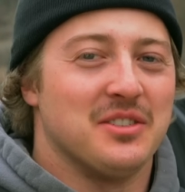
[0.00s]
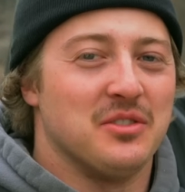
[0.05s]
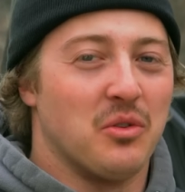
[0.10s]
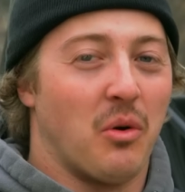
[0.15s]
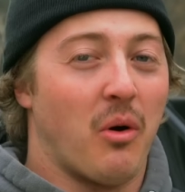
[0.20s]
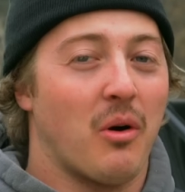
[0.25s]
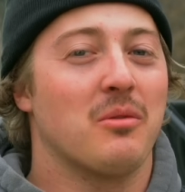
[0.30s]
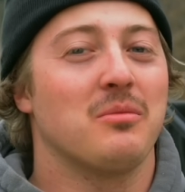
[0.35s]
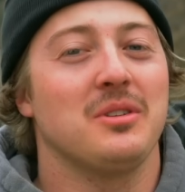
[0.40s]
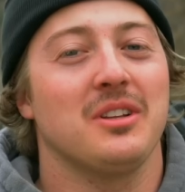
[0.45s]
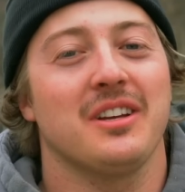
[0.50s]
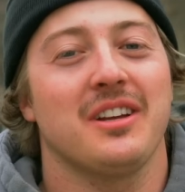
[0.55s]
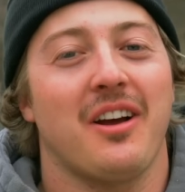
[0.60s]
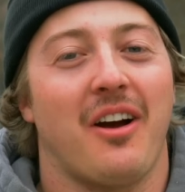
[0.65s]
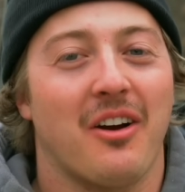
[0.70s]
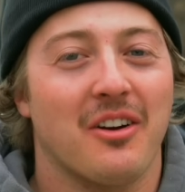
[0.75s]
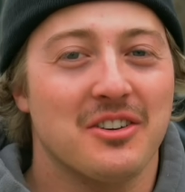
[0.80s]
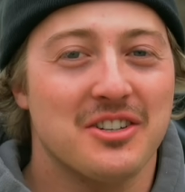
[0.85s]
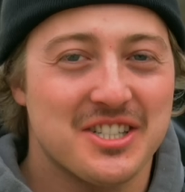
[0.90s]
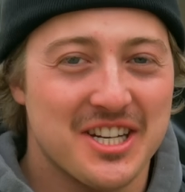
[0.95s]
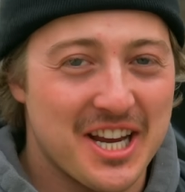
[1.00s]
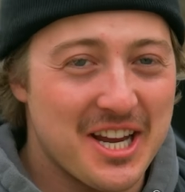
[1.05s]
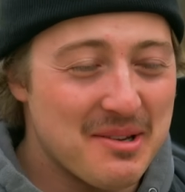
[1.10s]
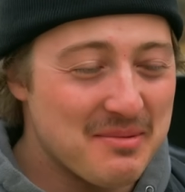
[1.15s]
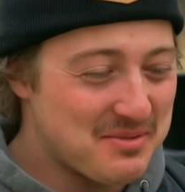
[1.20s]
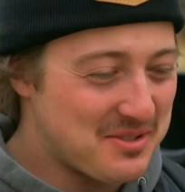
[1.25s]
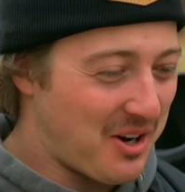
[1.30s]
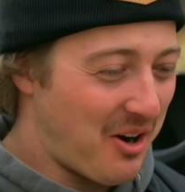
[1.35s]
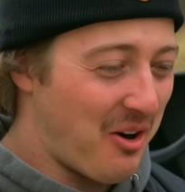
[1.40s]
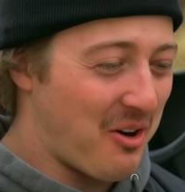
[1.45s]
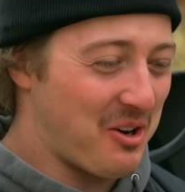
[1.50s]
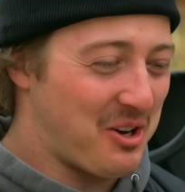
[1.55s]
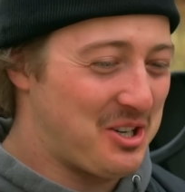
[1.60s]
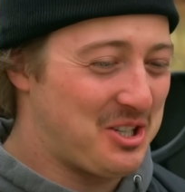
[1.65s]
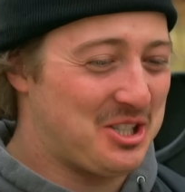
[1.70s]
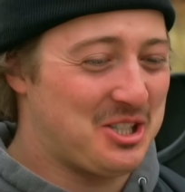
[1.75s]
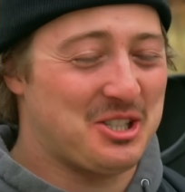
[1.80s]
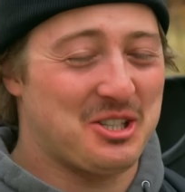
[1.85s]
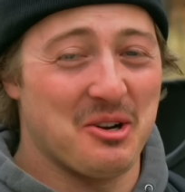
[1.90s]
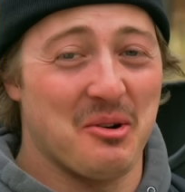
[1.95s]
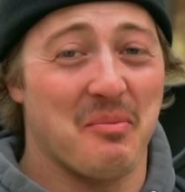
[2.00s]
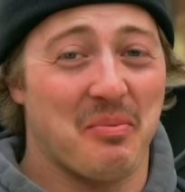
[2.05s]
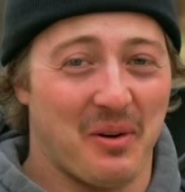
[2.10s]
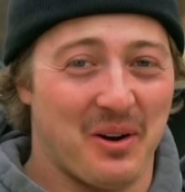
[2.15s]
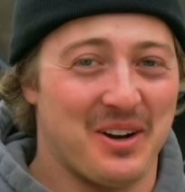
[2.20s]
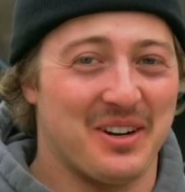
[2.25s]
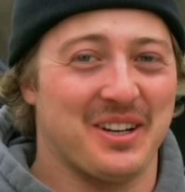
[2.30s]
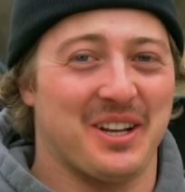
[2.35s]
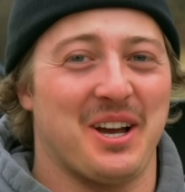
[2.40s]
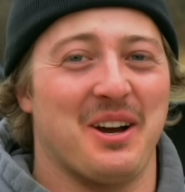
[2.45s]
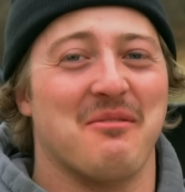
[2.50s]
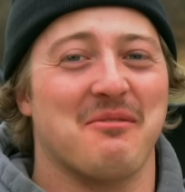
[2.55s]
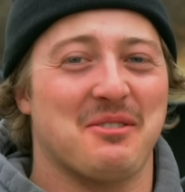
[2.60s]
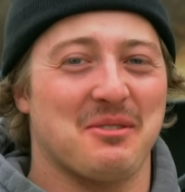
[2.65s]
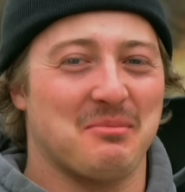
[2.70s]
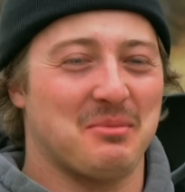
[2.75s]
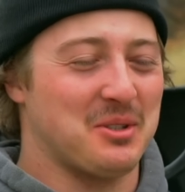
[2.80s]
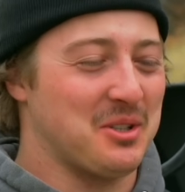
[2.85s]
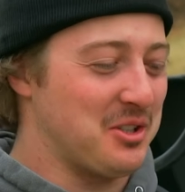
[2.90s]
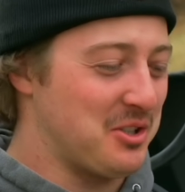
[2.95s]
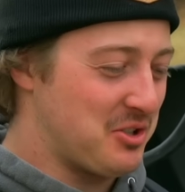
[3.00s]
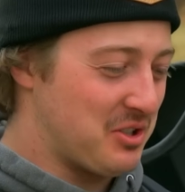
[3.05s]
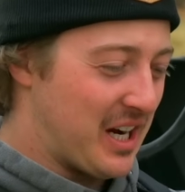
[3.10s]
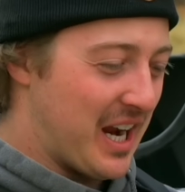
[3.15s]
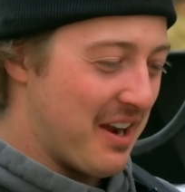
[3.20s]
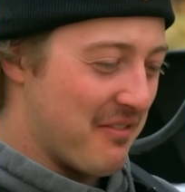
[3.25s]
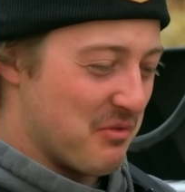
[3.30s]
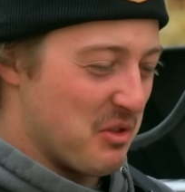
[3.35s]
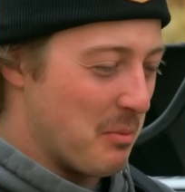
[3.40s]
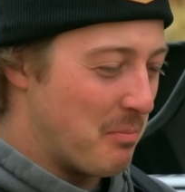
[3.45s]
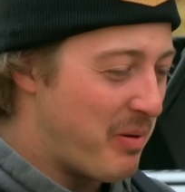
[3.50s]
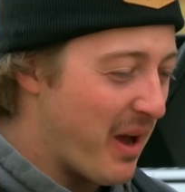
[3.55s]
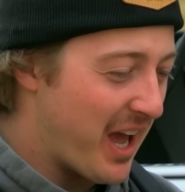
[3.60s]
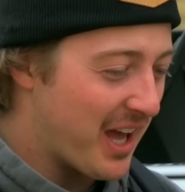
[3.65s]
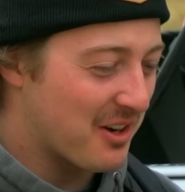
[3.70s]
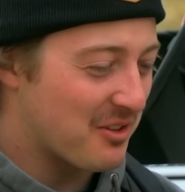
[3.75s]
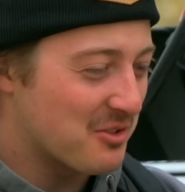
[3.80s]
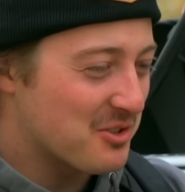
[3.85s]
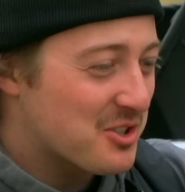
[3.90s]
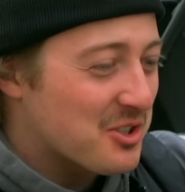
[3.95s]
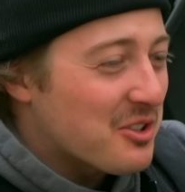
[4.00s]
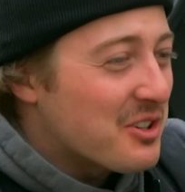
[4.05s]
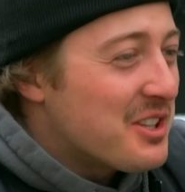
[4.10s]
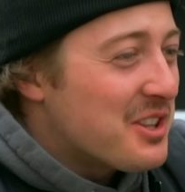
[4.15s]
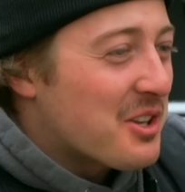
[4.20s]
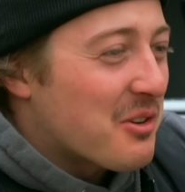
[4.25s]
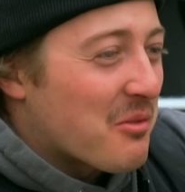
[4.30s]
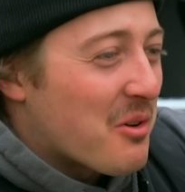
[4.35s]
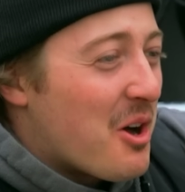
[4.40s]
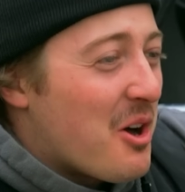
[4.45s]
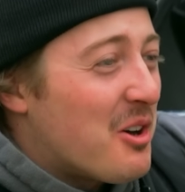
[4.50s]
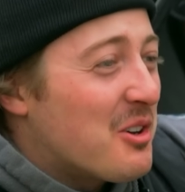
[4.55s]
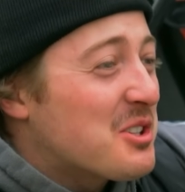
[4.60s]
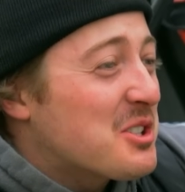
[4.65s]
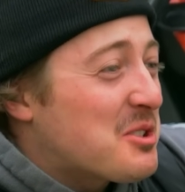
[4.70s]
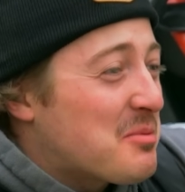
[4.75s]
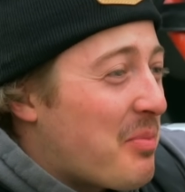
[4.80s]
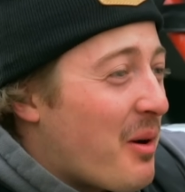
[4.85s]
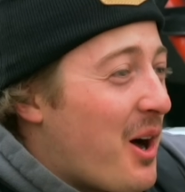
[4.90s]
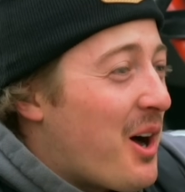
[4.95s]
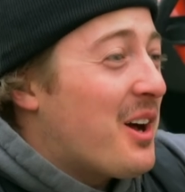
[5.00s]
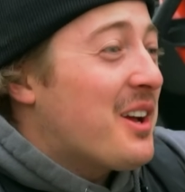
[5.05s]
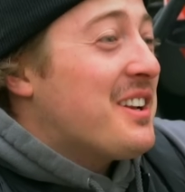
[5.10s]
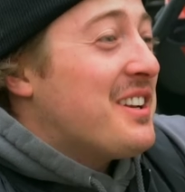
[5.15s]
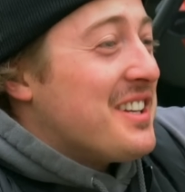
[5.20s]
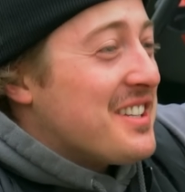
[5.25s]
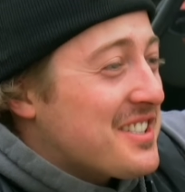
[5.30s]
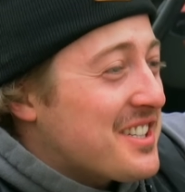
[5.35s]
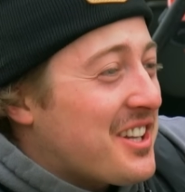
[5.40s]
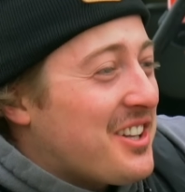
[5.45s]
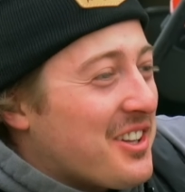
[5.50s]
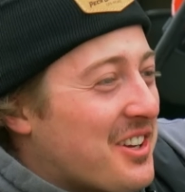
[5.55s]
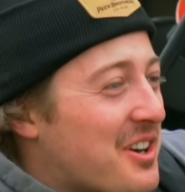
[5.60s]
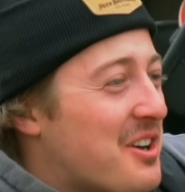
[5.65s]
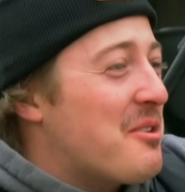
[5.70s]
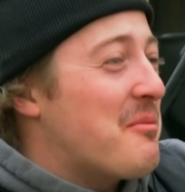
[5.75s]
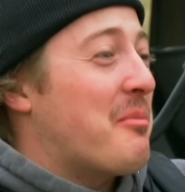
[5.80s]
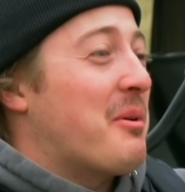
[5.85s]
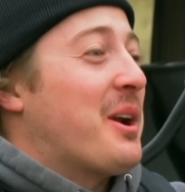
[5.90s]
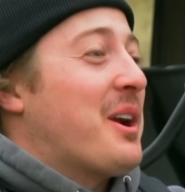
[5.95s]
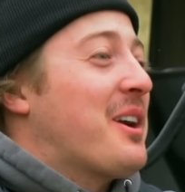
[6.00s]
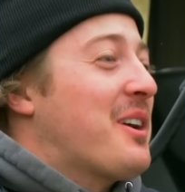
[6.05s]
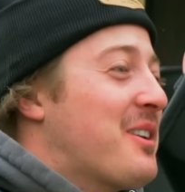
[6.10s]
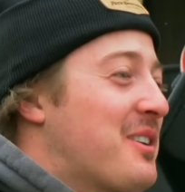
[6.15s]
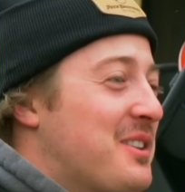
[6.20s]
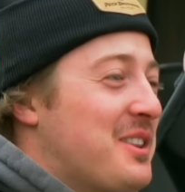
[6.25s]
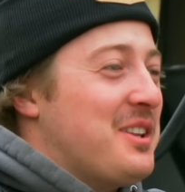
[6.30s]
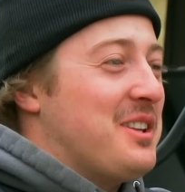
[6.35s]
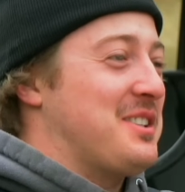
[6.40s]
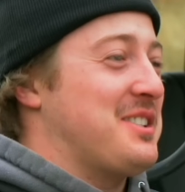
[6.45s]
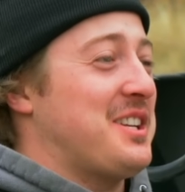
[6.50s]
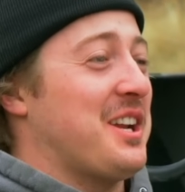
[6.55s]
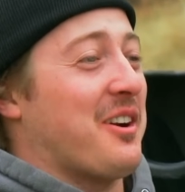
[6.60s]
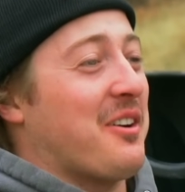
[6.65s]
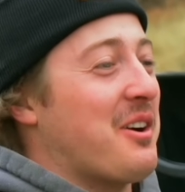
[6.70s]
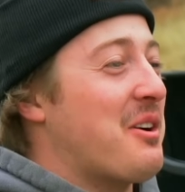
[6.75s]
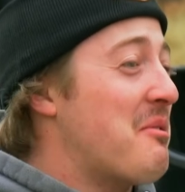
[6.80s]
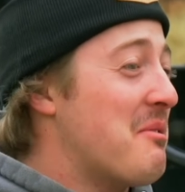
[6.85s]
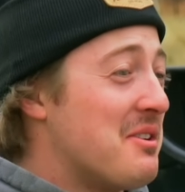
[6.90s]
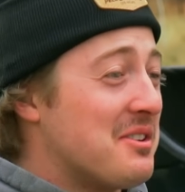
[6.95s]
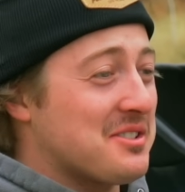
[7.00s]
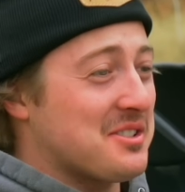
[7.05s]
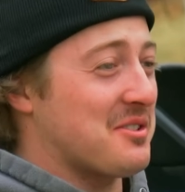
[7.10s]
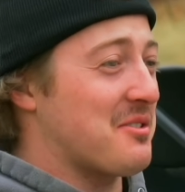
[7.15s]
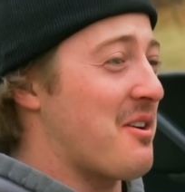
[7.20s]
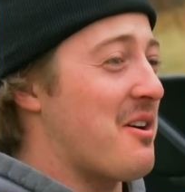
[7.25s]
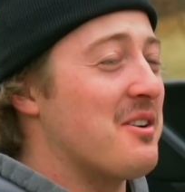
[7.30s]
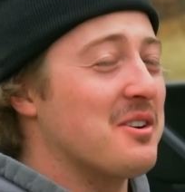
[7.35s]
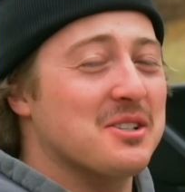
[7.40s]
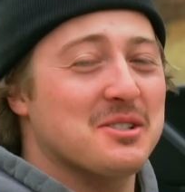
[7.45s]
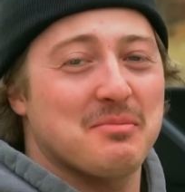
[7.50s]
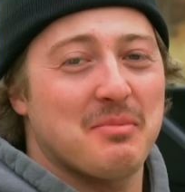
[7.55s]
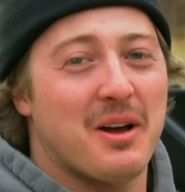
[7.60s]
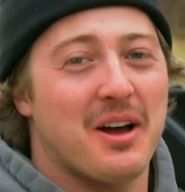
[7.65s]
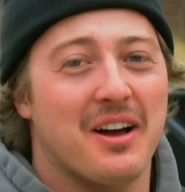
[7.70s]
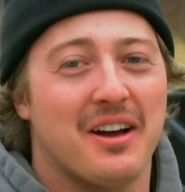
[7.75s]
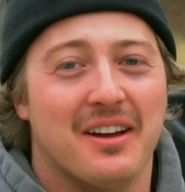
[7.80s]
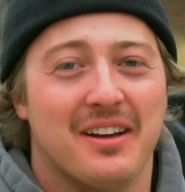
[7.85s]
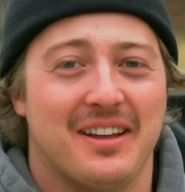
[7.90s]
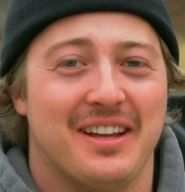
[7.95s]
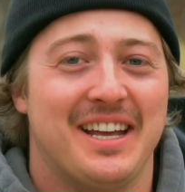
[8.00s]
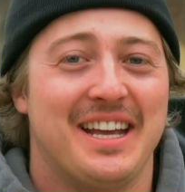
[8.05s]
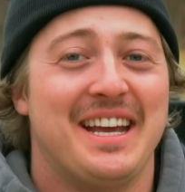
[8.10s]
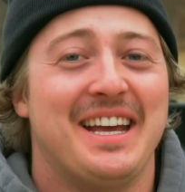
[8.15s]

Normally our Jeeps are super uncomfortable to drive. The pedals are in the wrong spot and it's clear up here, and the steering wheel's the wrong spot.